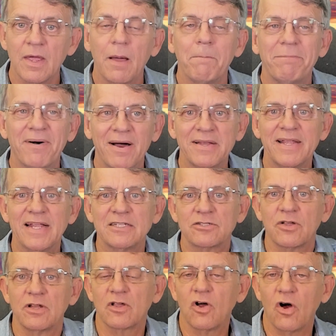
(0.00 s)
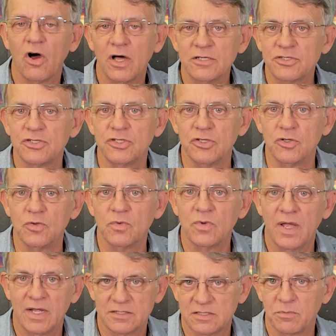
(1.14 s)
But it's going to cost you
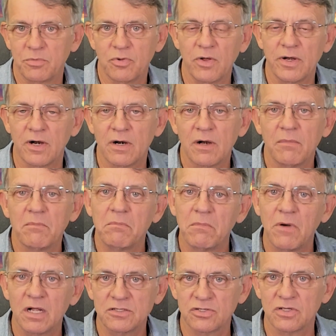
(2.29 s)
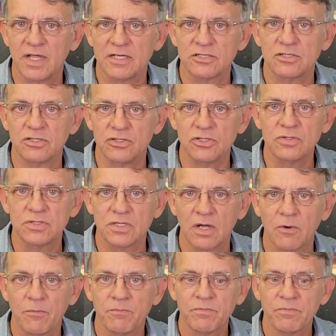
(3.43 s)
as an employer much less to do so.